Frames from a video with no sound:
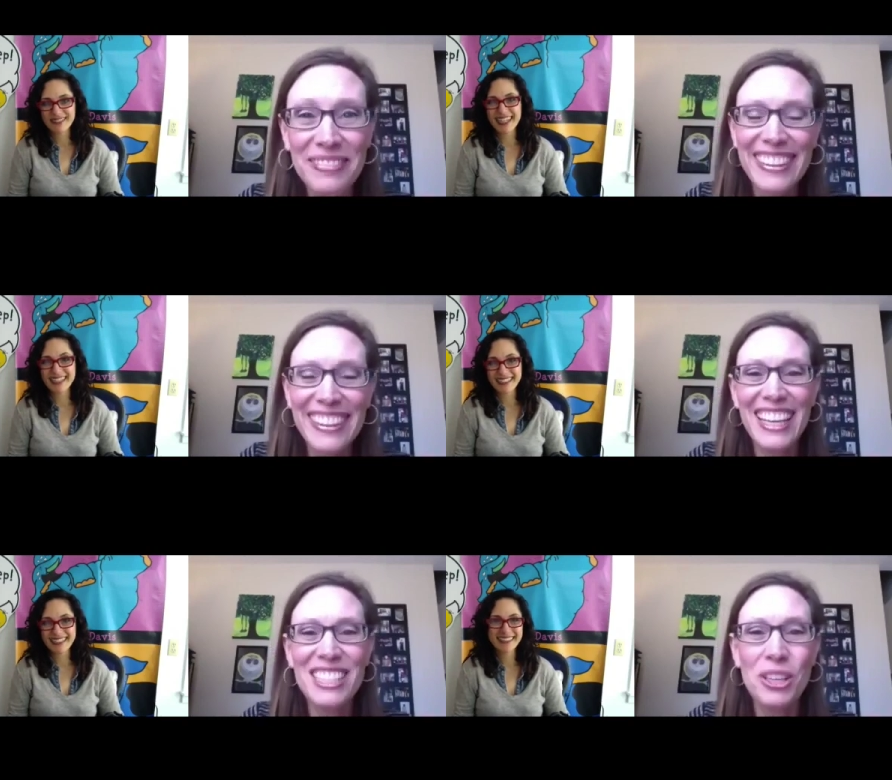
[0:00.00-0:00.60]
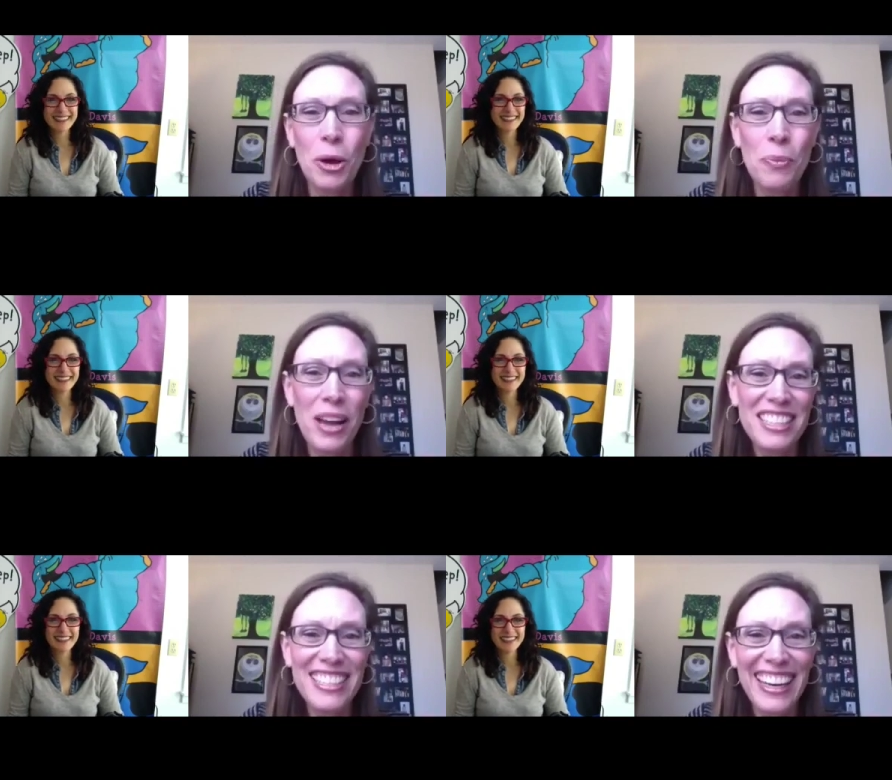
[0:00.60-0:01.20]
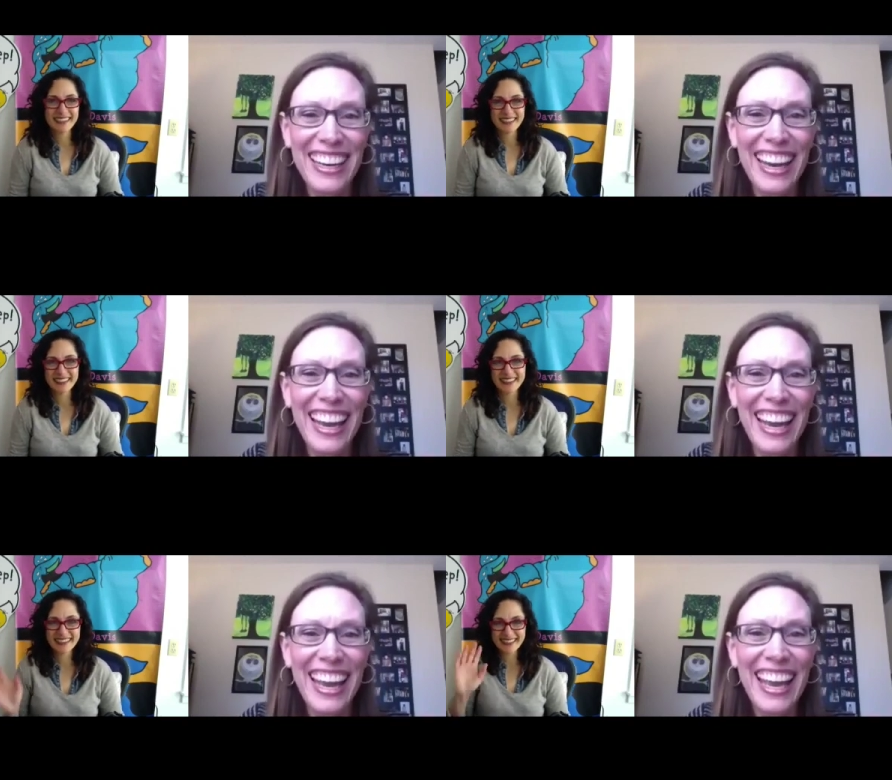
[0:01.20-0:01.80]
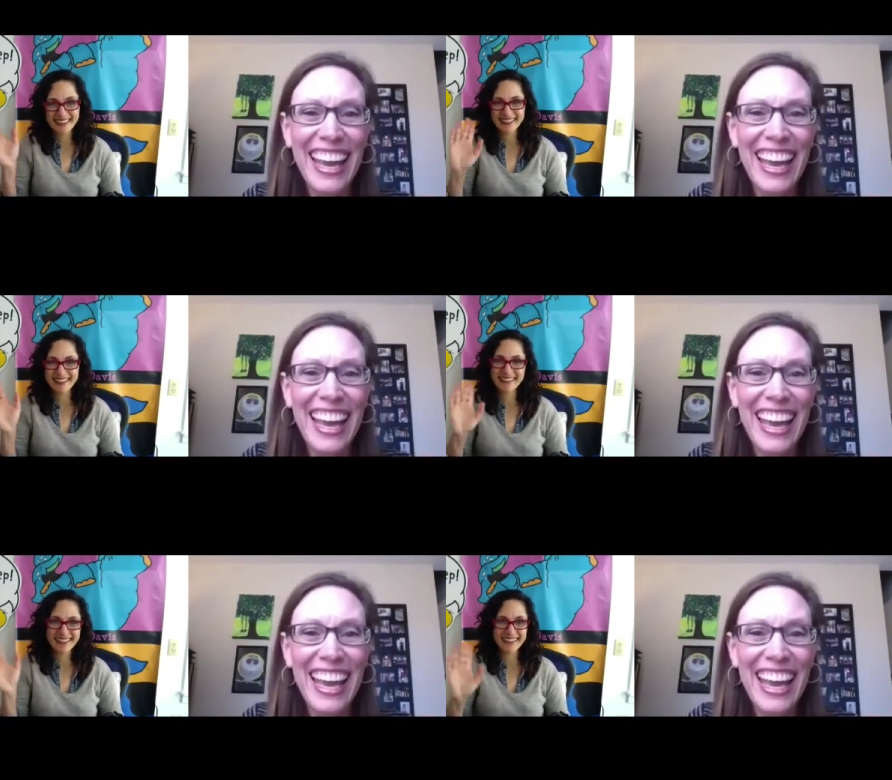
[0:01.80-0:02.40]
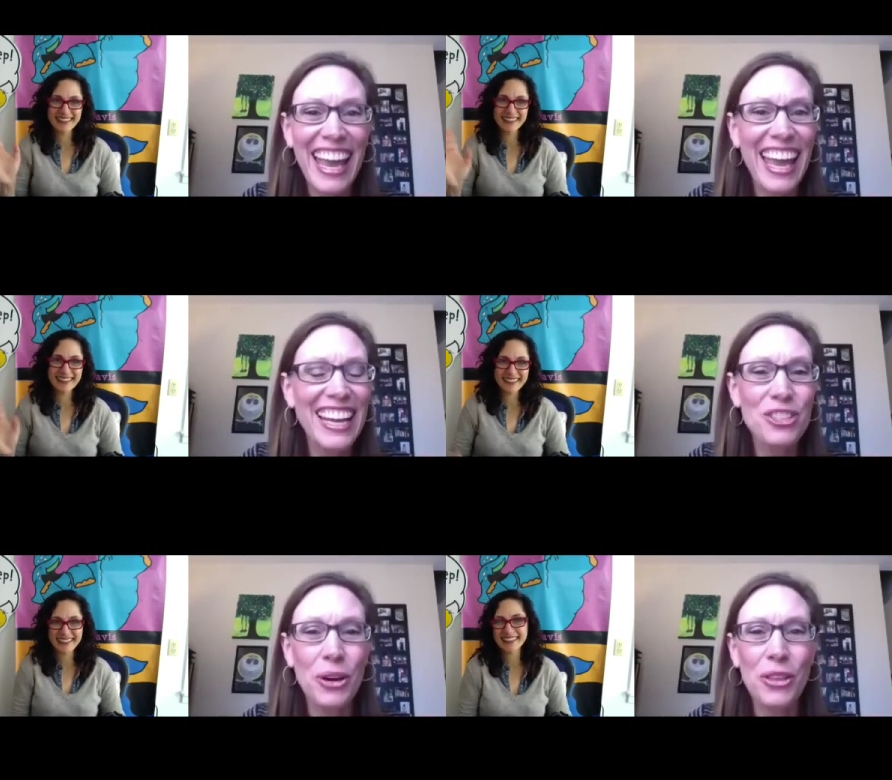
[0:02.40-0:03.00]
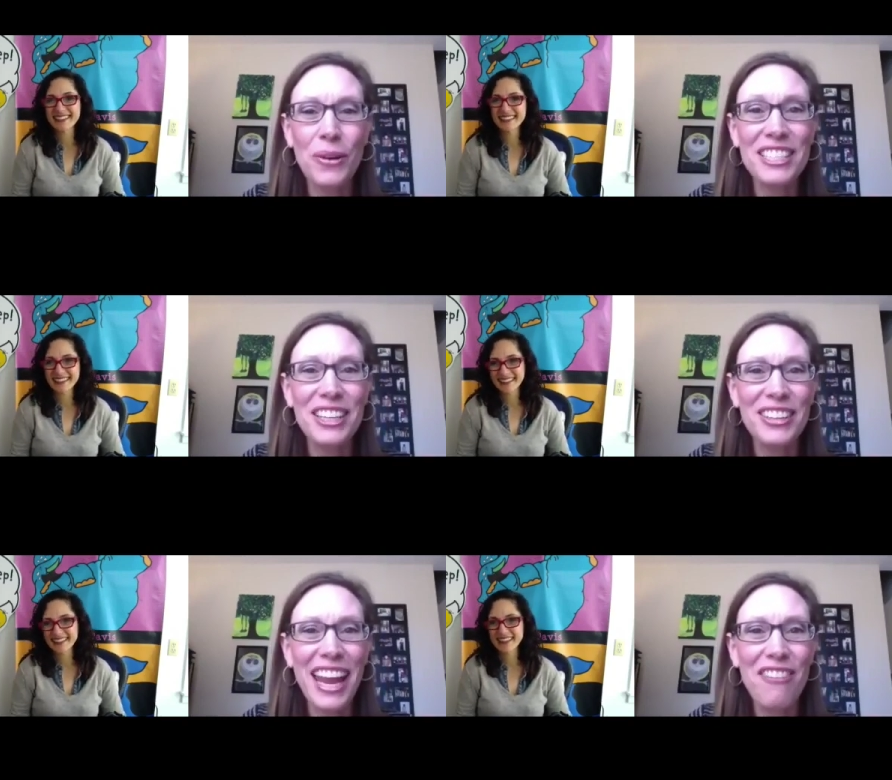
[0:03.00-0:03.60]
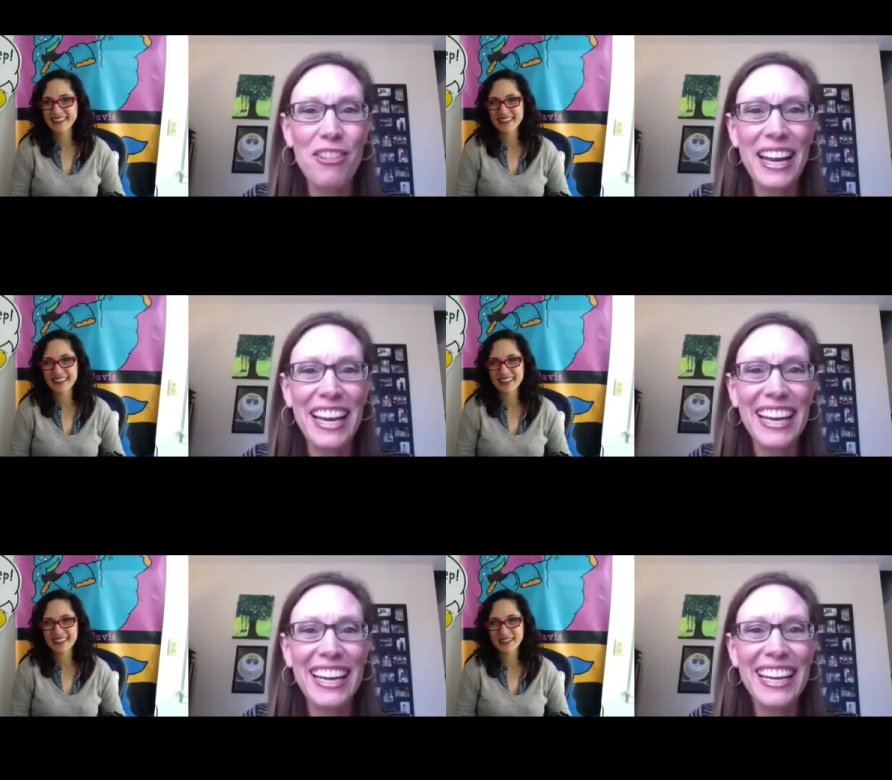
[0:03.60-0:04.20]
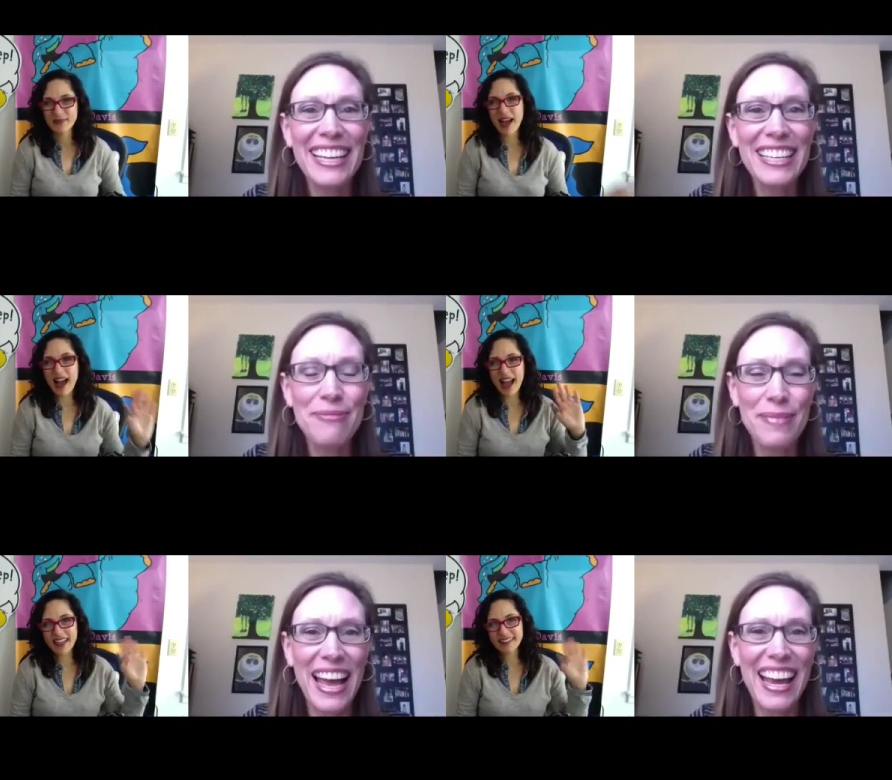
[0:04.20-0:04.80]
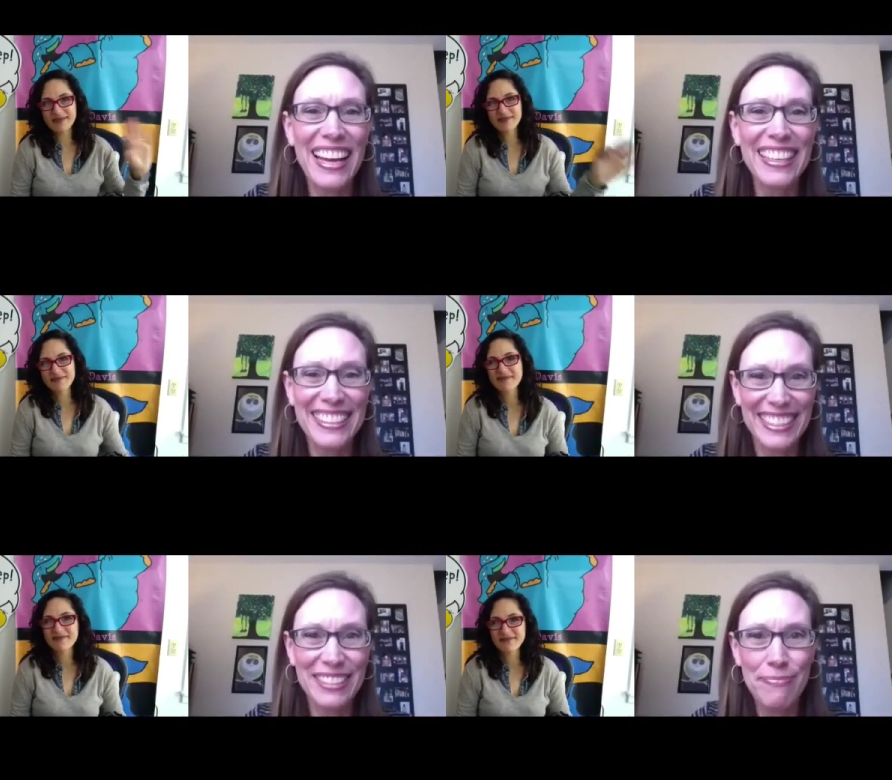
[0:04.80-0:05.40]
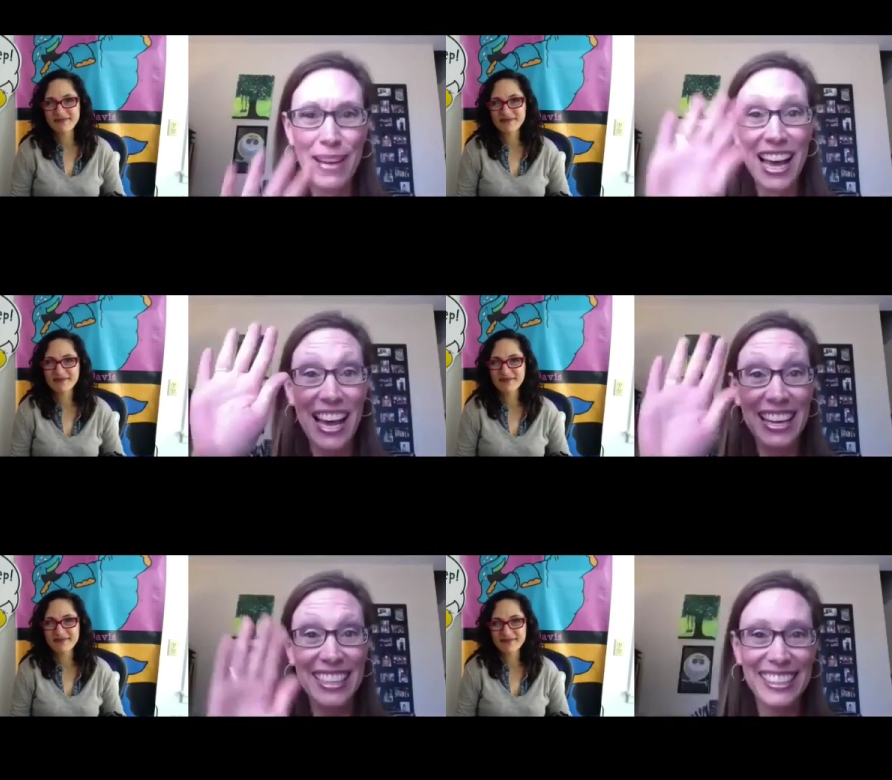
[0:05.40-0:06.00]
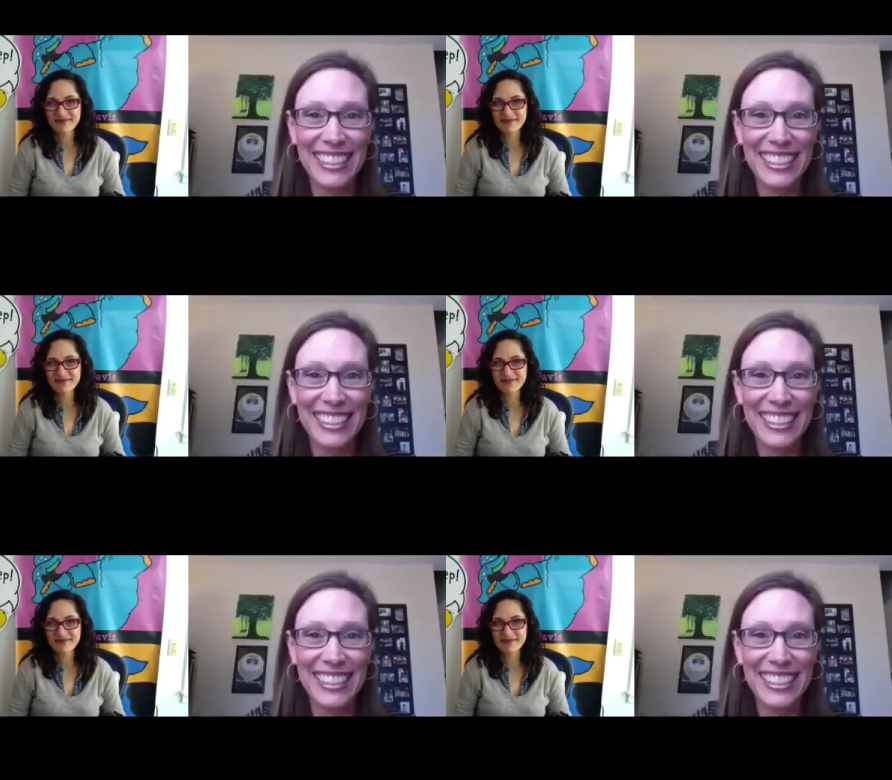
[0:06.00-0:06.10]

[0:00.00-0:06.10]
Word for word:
Speaker 1: Right. Thanks so much and enjoy the rest of your day, everybody. Bye. Bye. Bye.